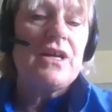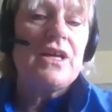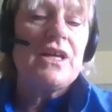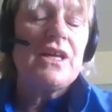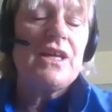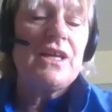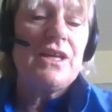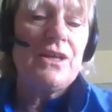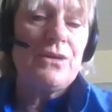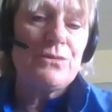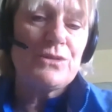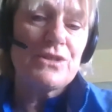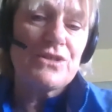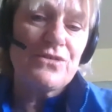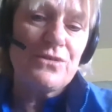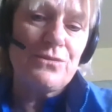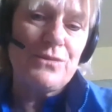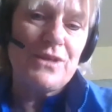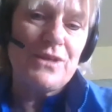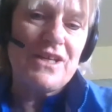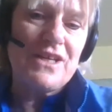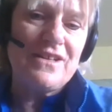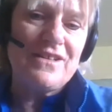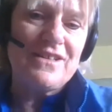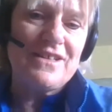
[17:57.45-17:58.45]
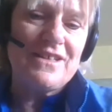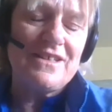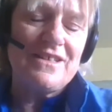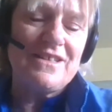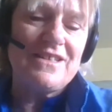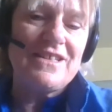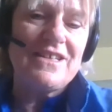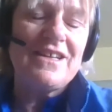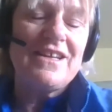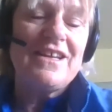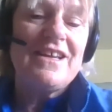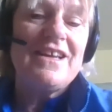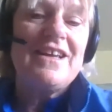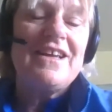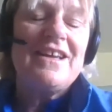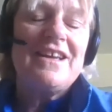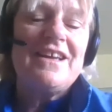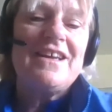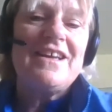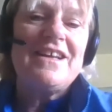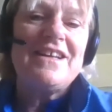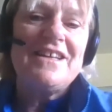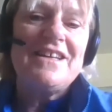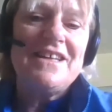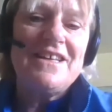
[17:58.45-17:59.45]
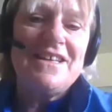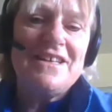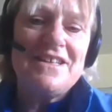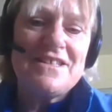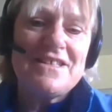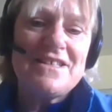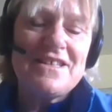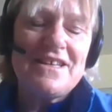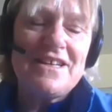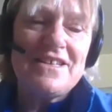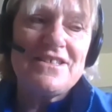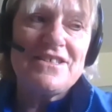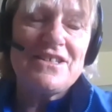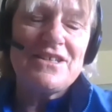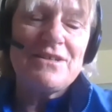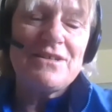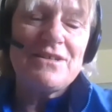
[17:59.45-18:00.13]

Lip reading: He was from England, and he said to